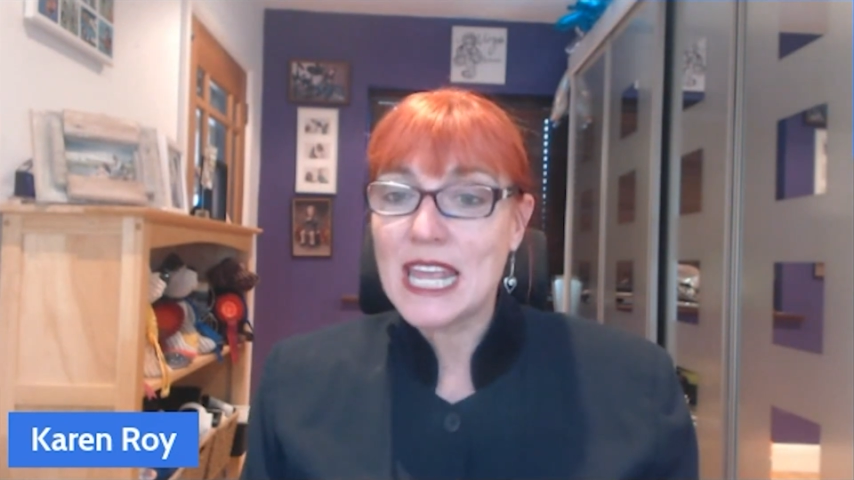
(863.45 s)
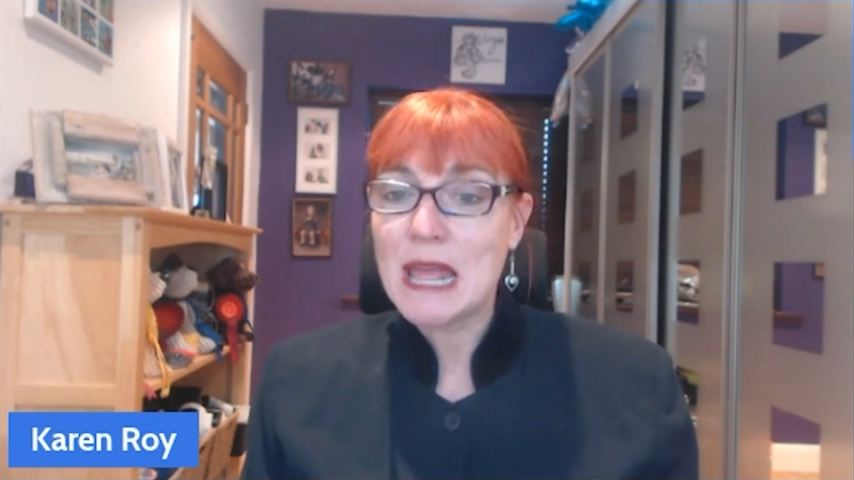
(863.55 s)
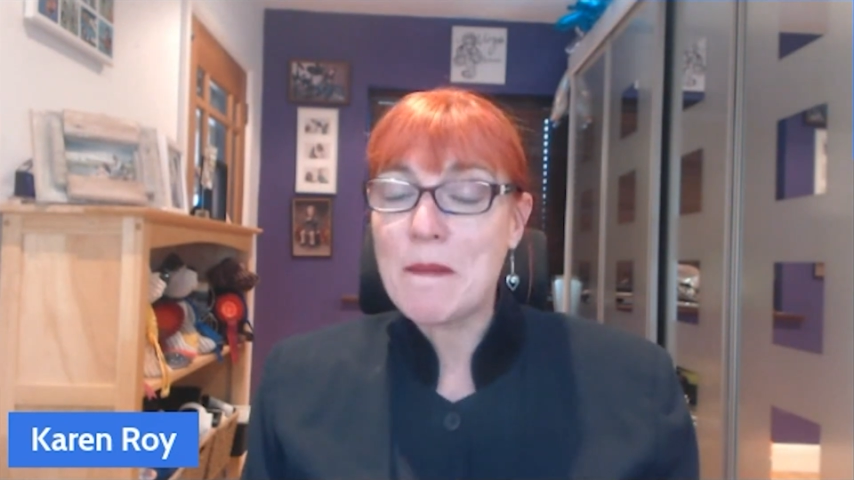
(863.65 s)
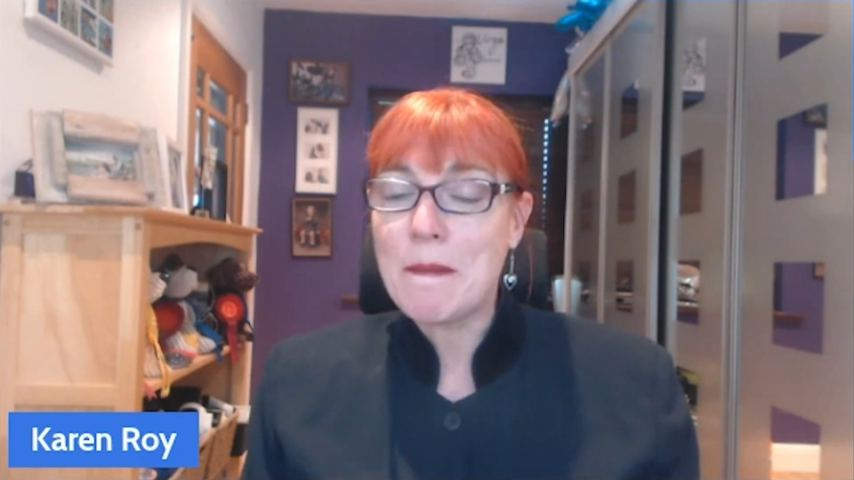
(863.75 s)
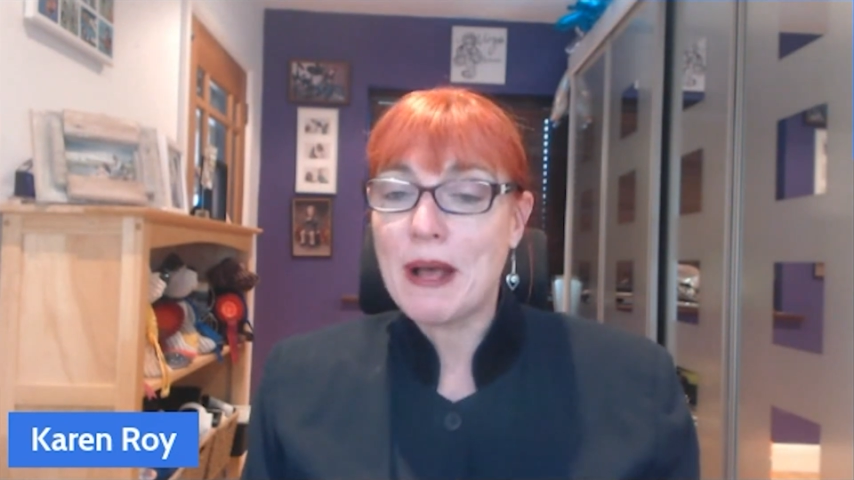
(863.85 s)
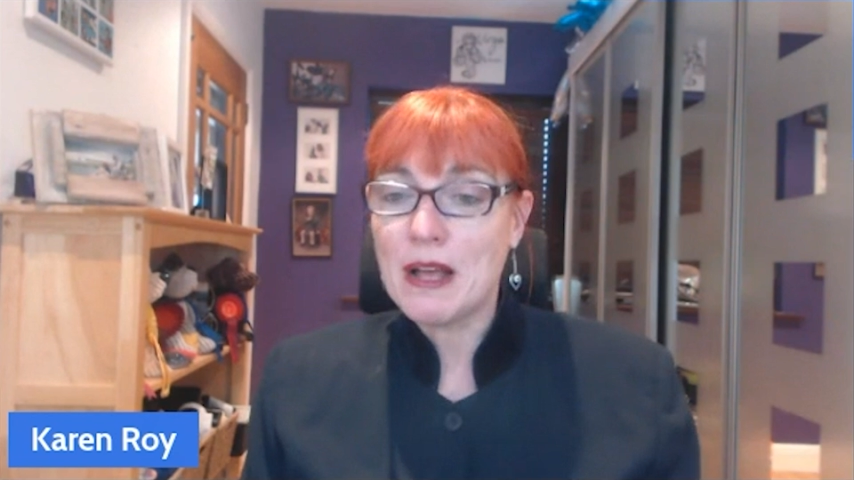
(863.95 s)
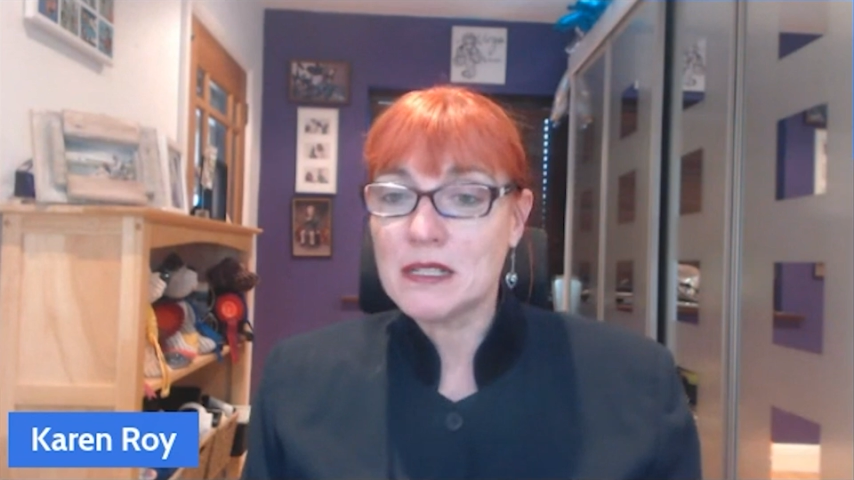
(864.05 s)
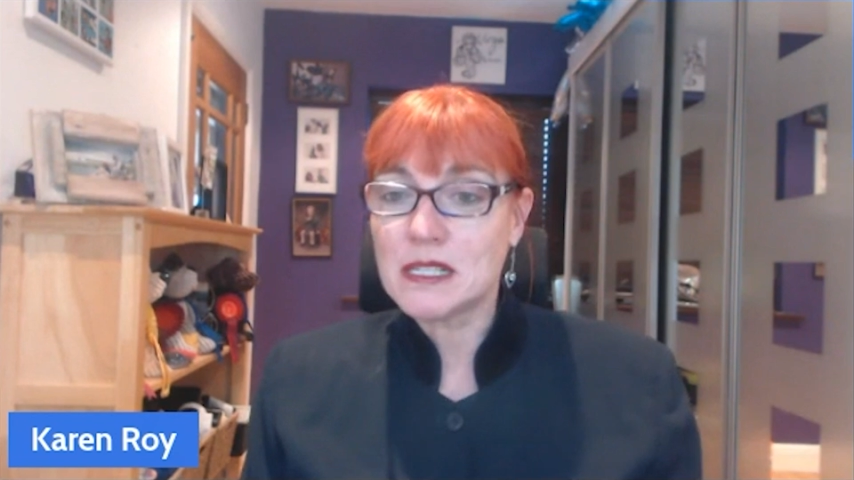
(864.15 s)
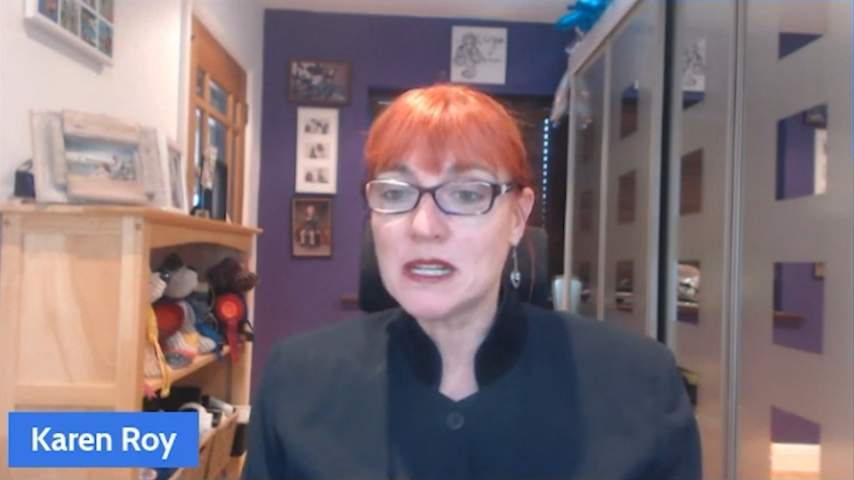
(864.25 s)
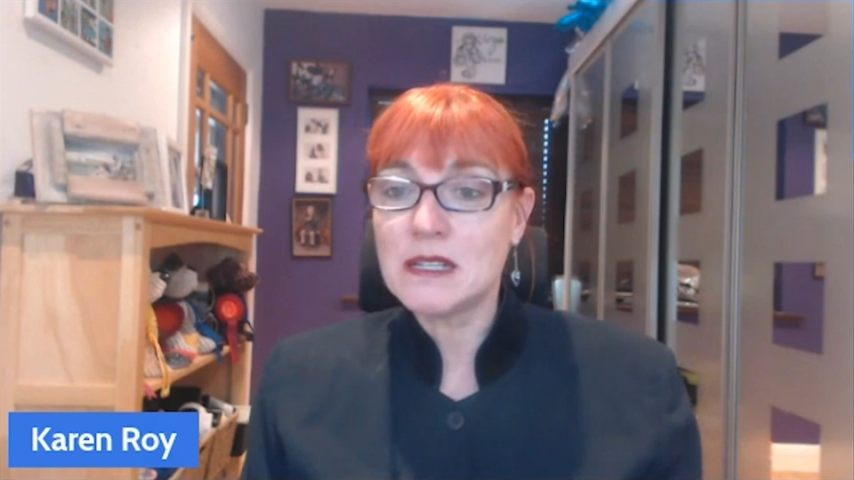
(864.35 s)
in
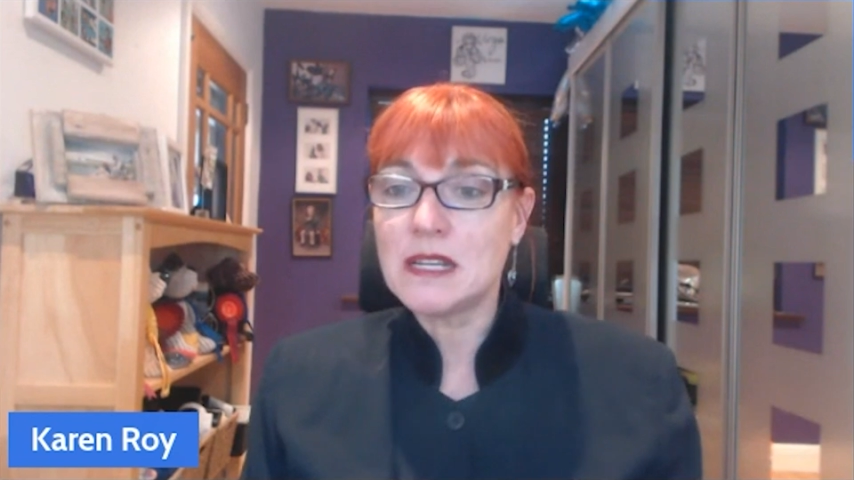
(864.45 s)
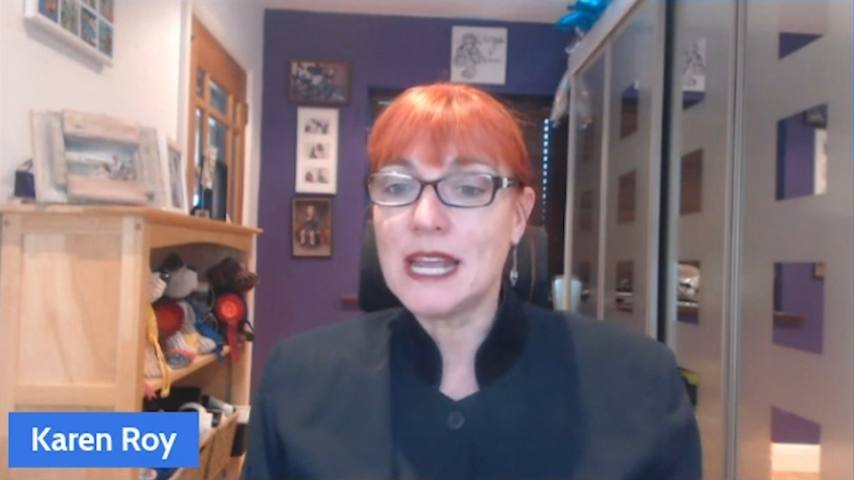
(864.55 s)
person